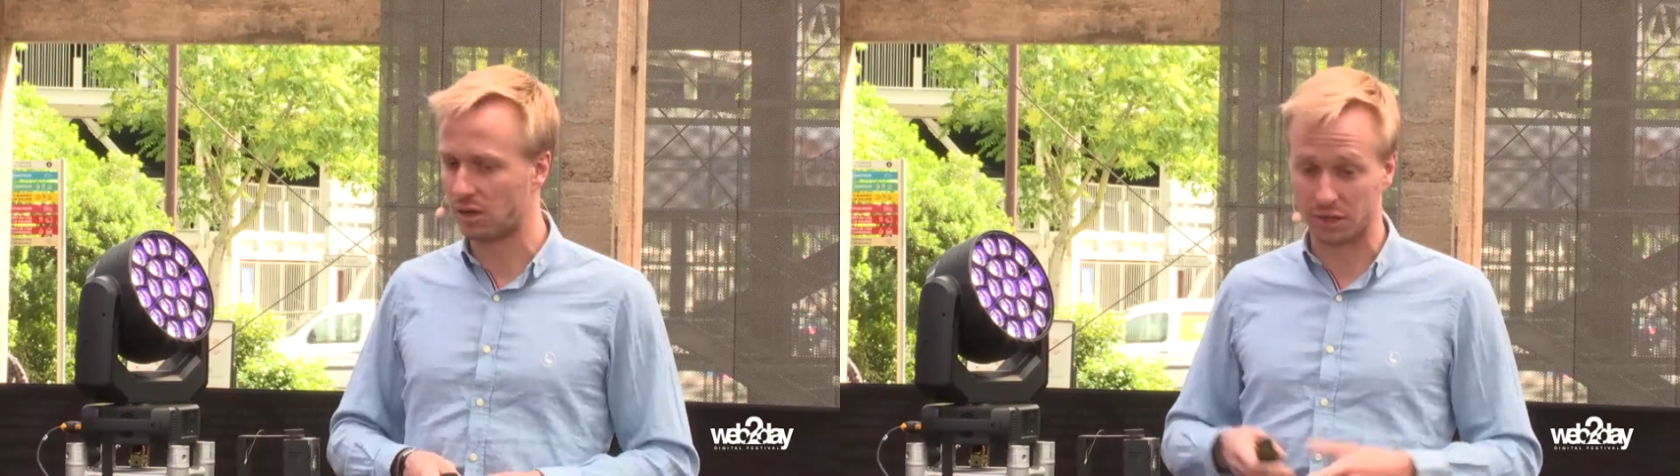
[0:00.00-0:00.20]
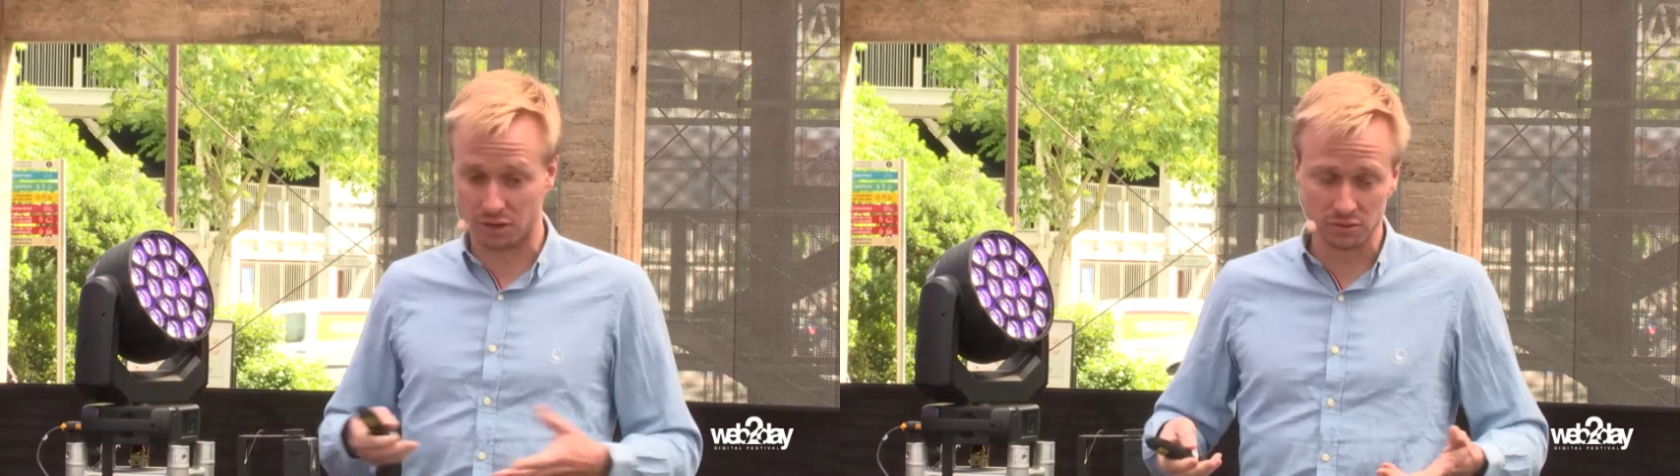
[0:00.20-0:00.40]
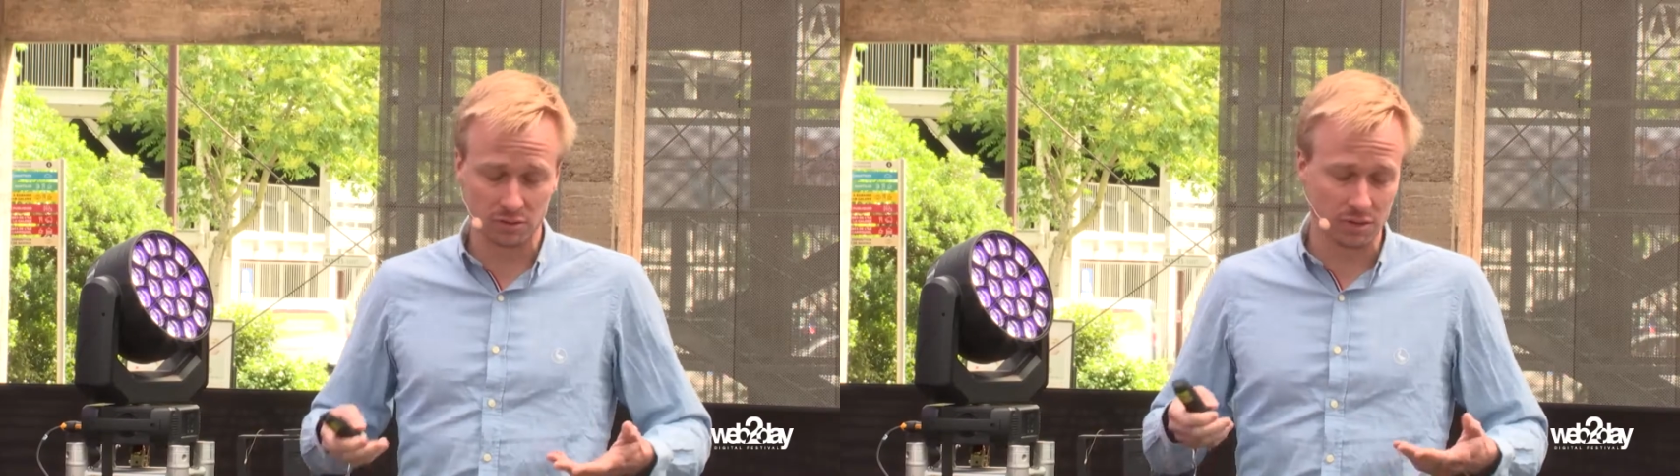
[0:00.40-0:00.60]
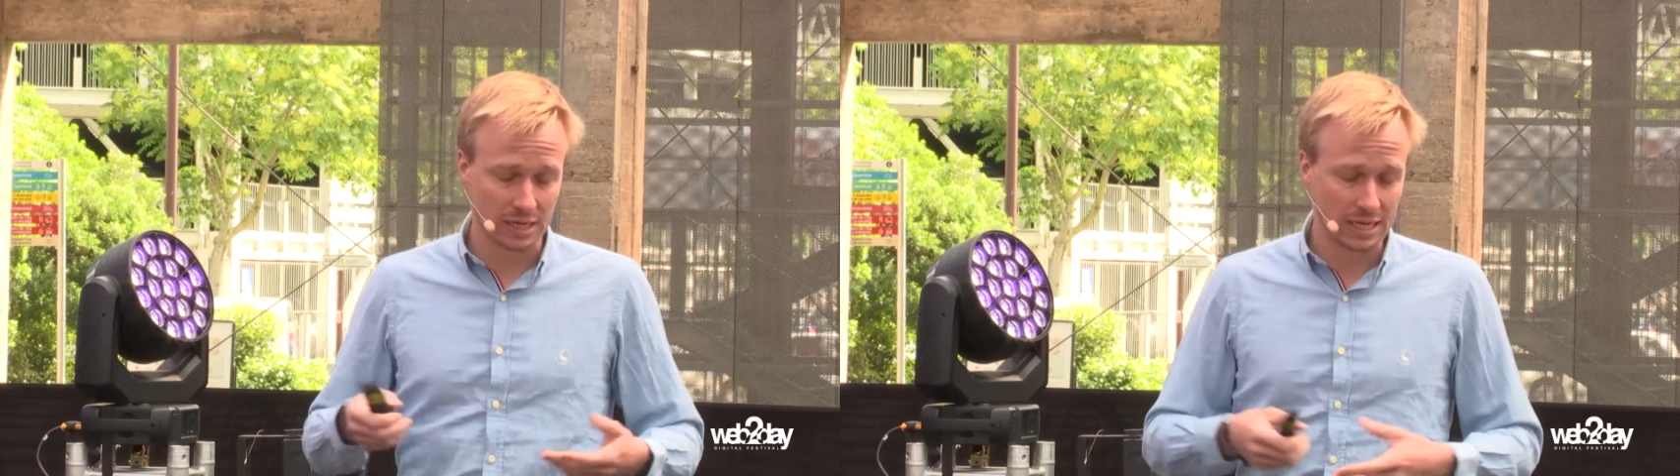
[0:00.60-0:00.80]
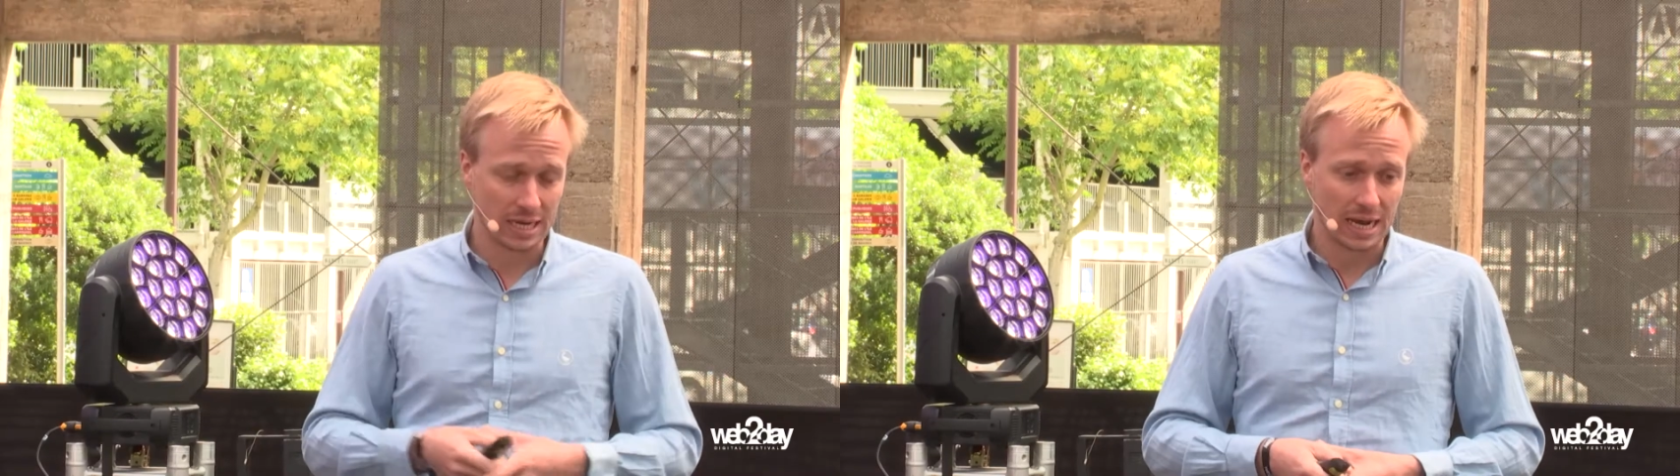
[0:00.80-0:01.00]
in Nantes.
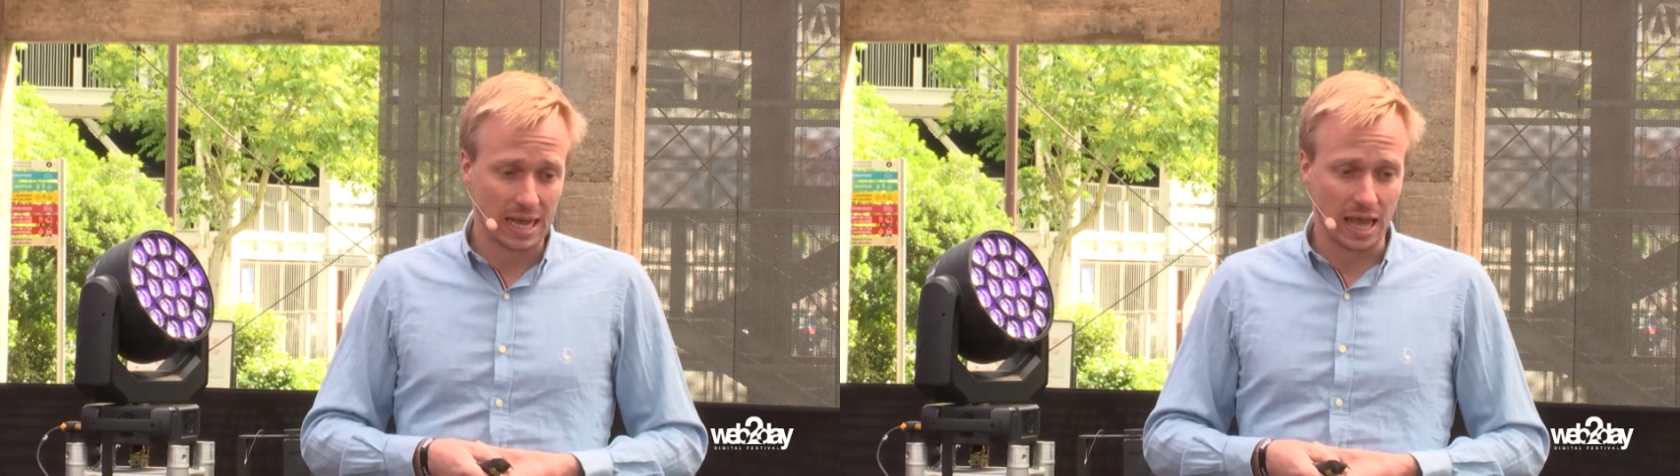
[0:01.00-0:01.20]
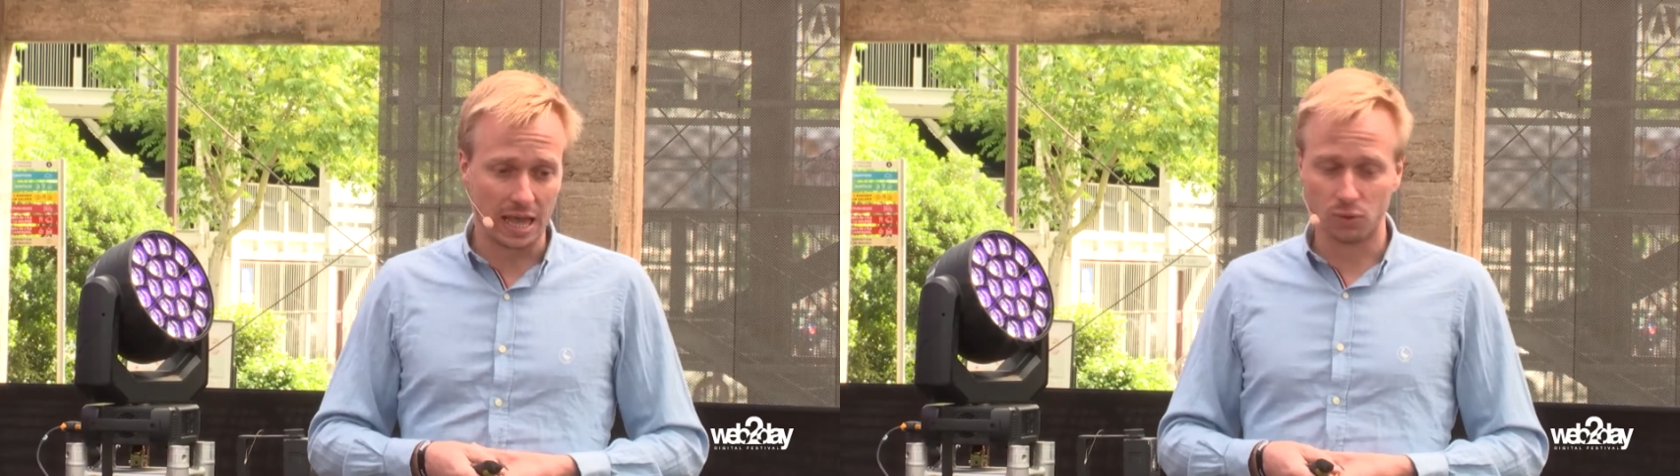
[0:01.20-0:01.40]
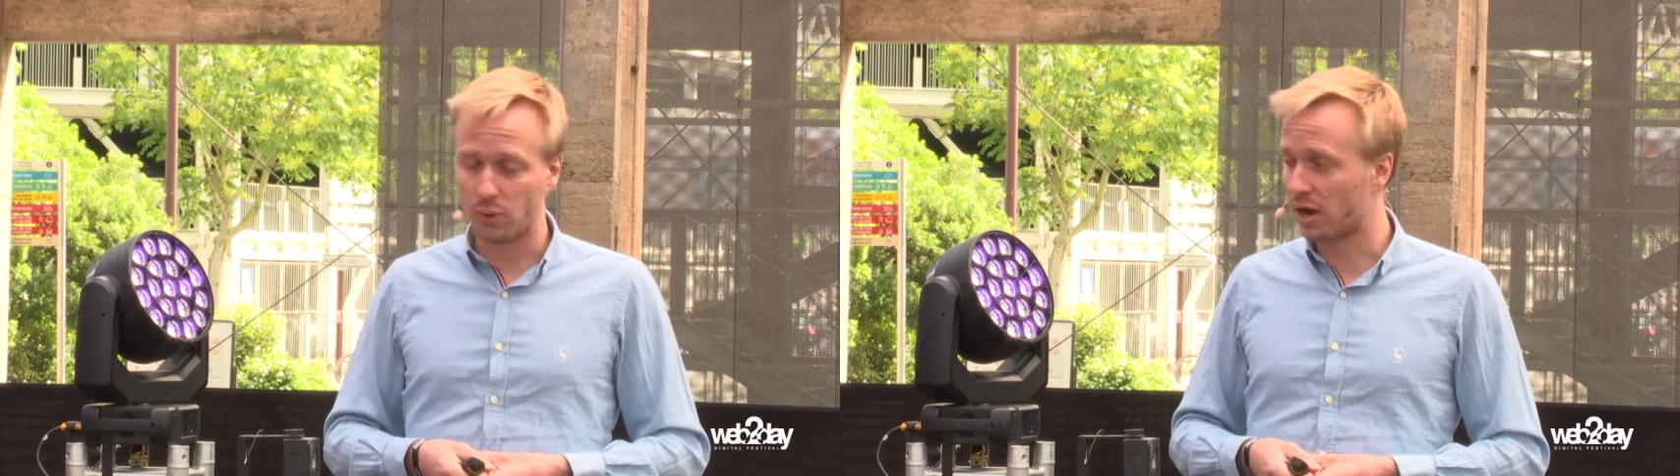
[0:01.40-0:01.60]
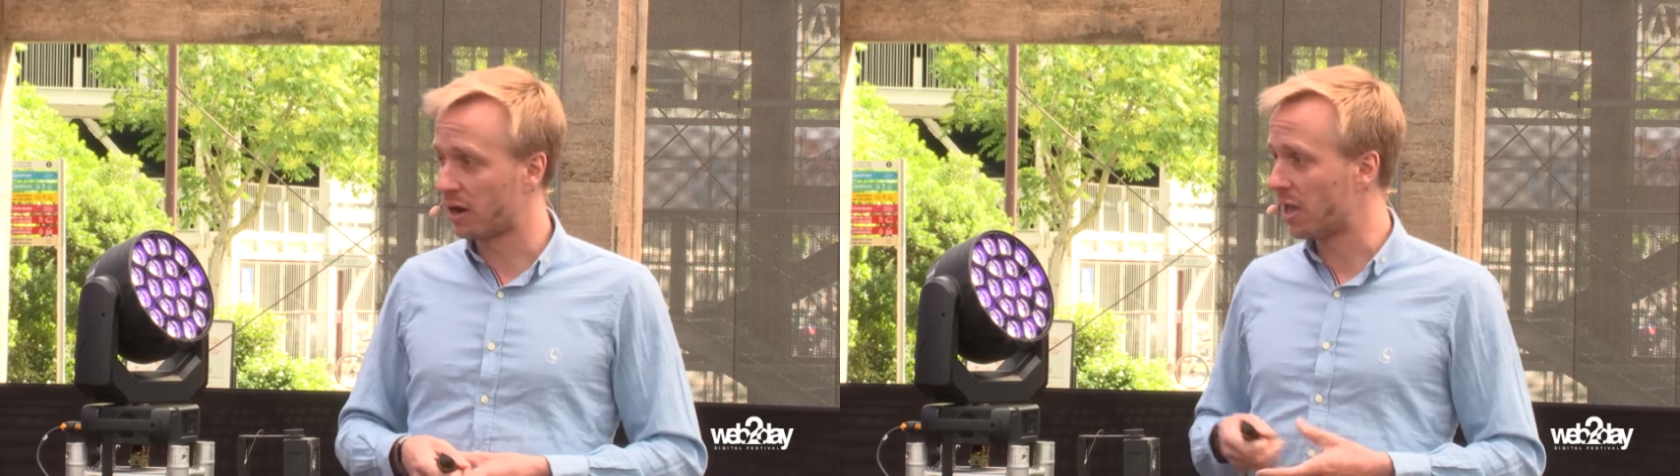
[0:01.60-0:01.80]
And we are